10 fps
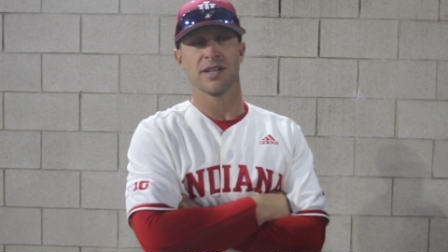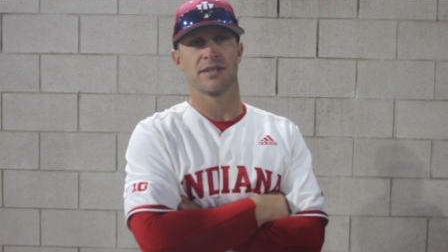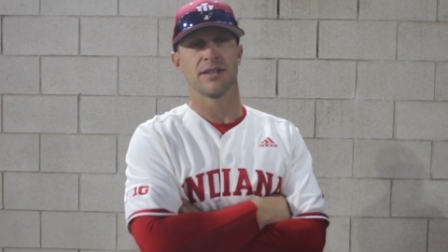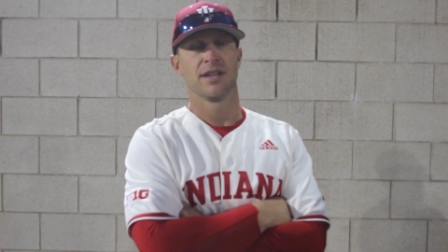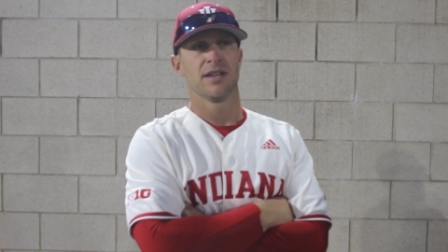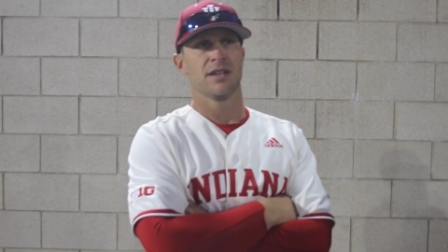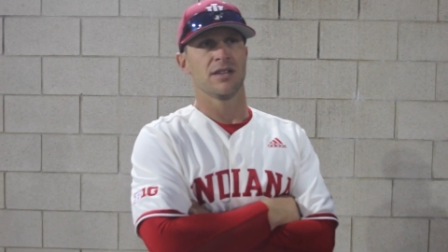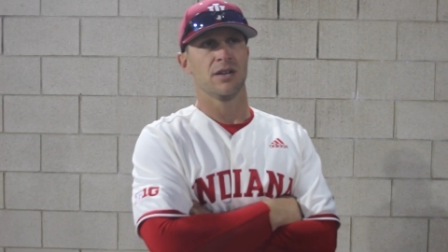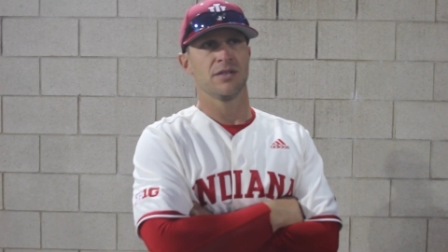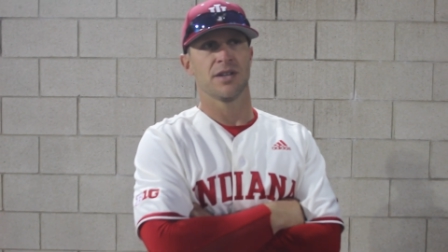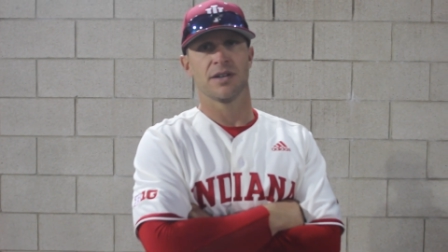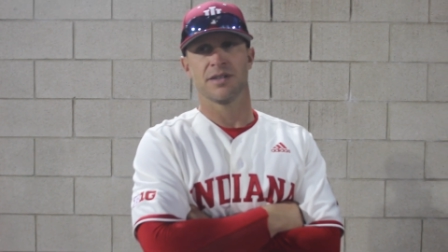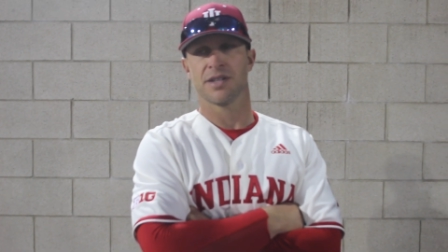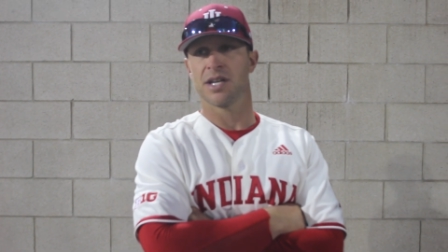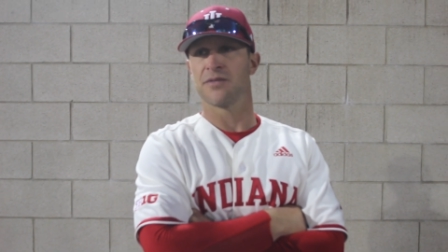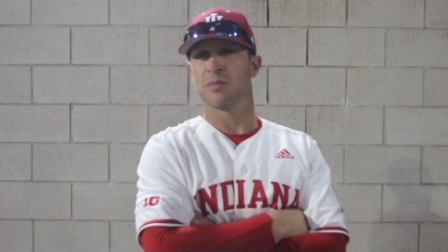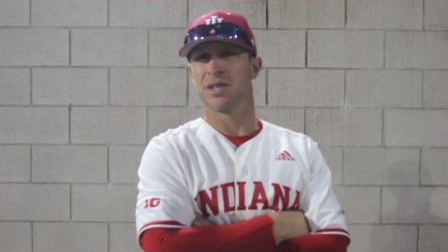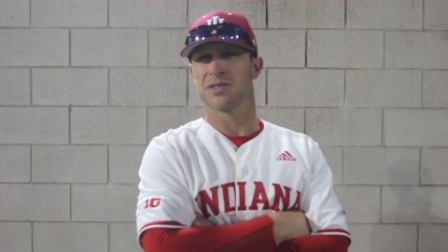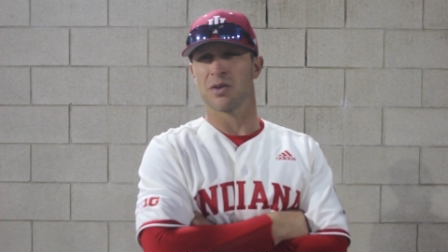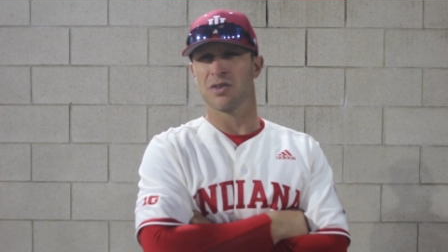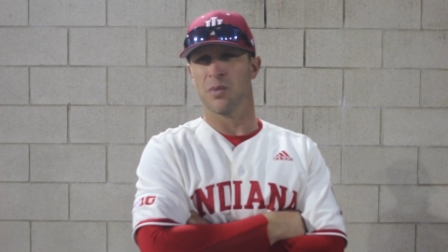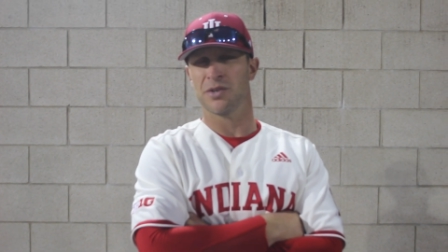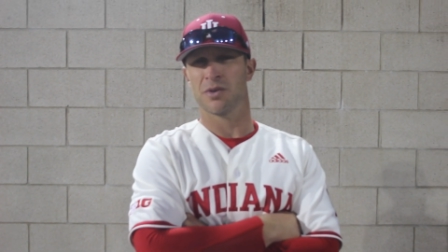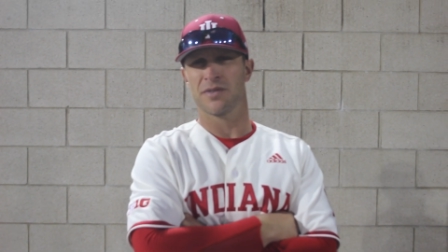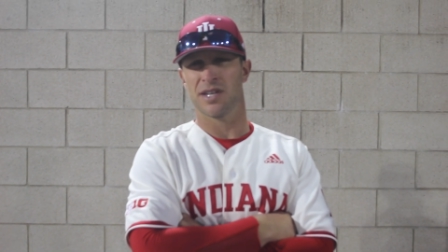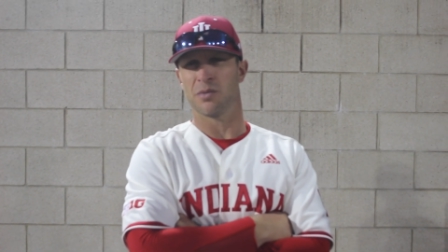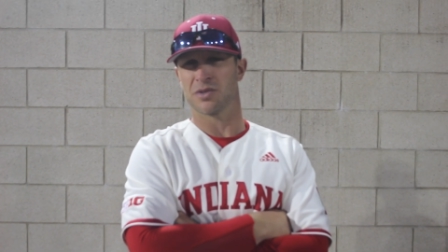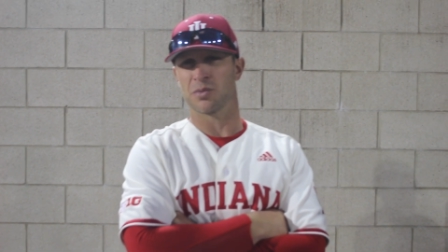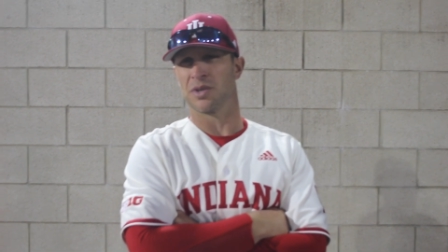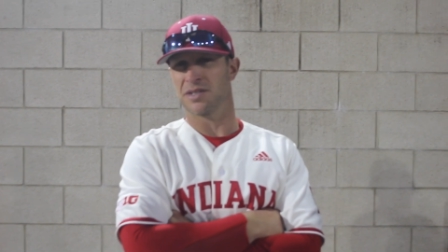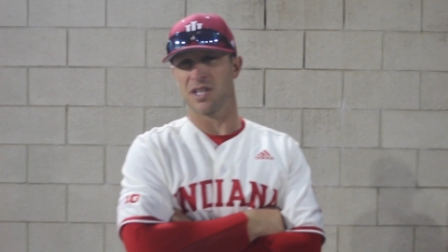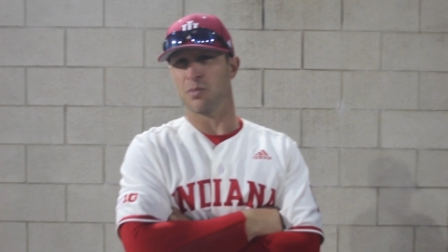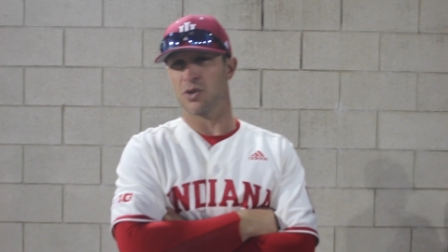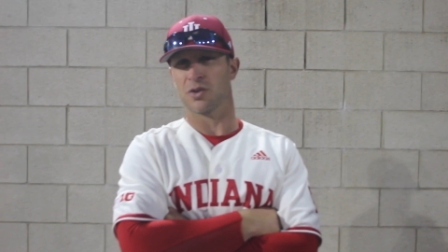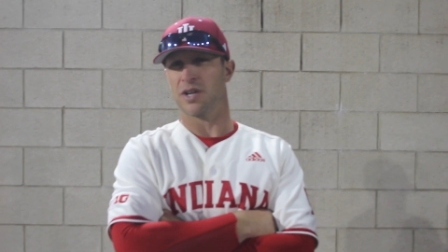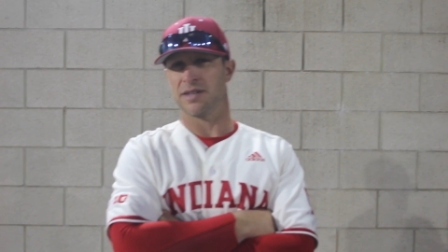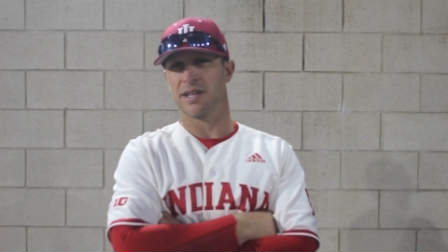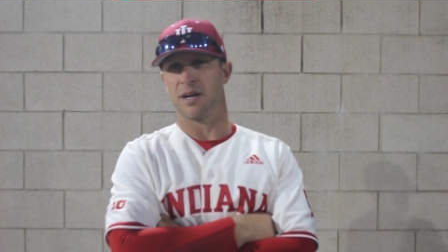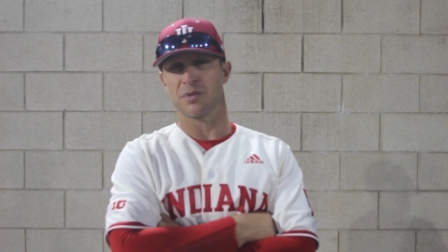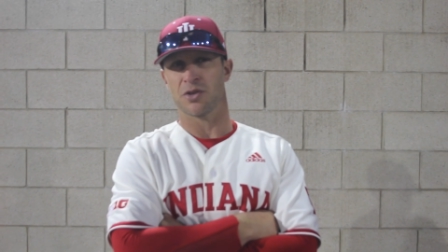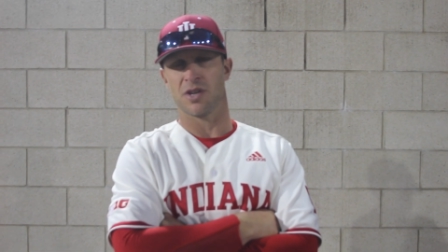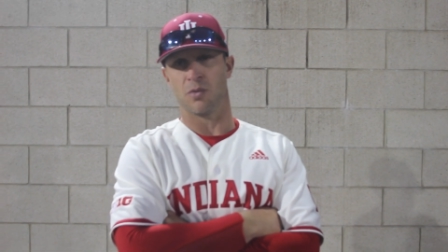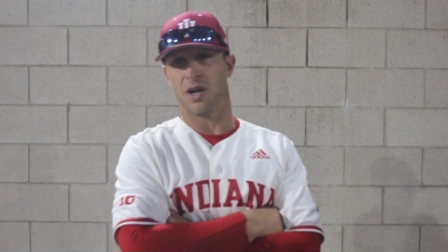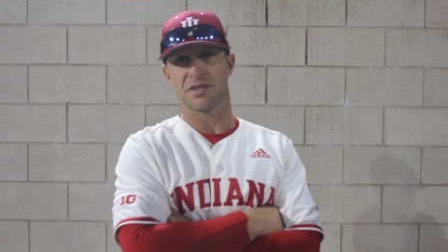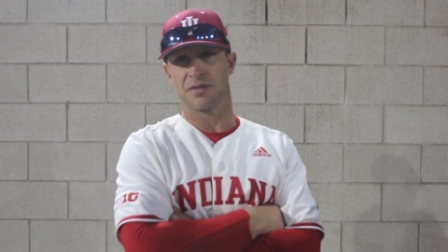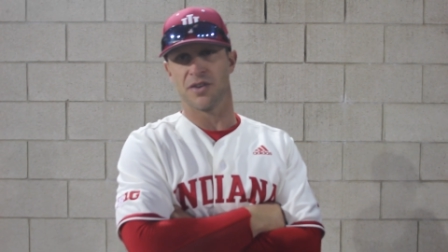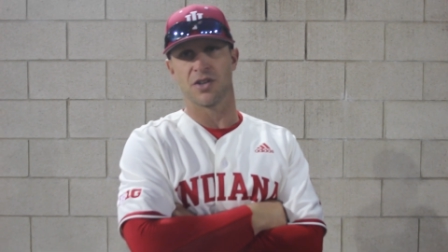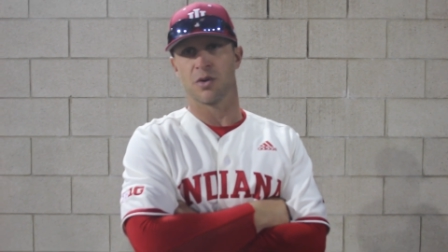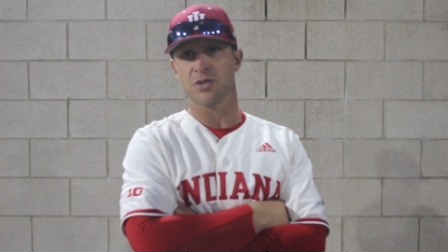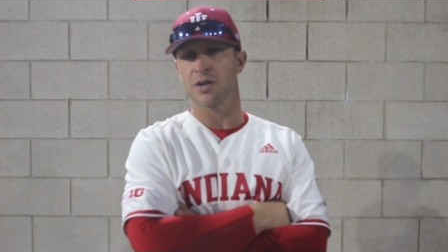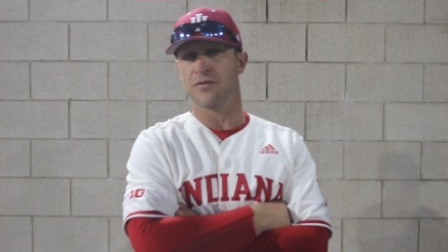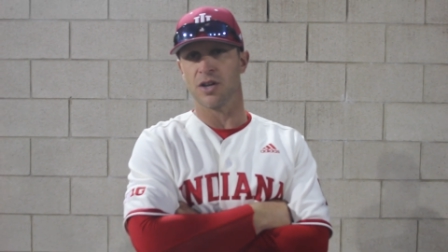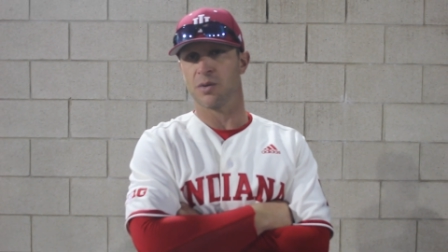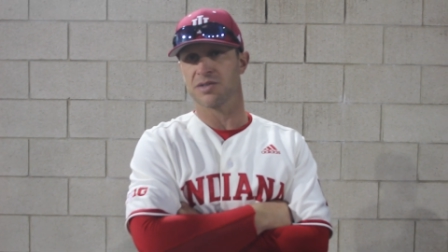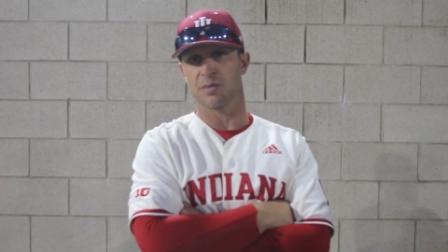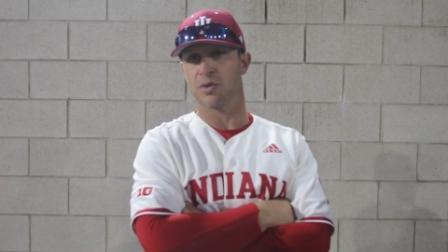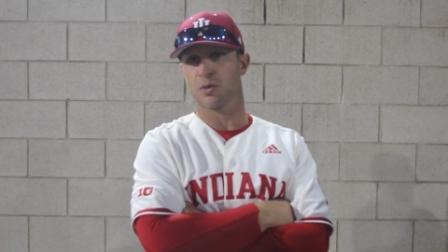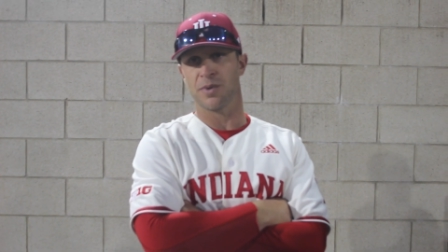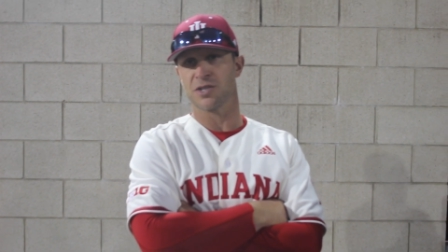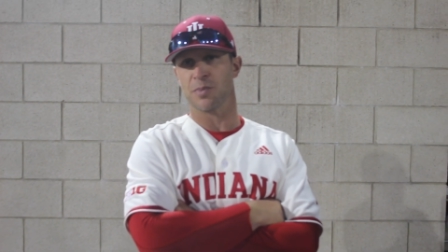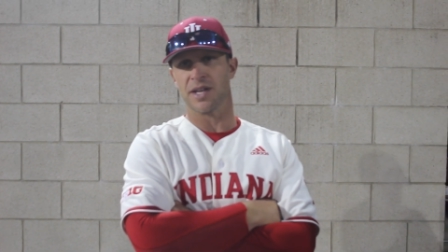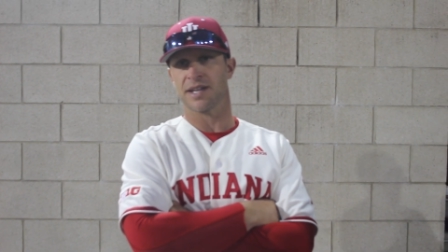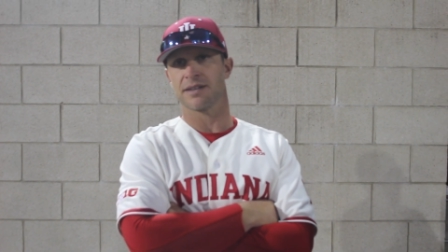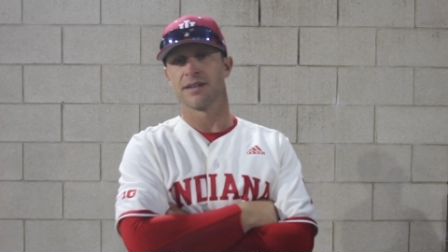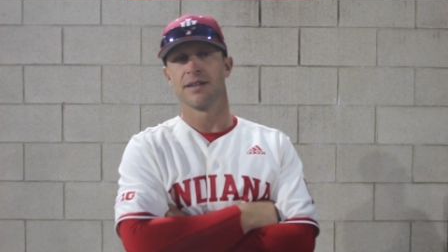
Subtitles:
And the kid from Minnesota, the Whitgriff kid, was really similar. And I'm sure they watched the video and tried to follow a similar pitch plan.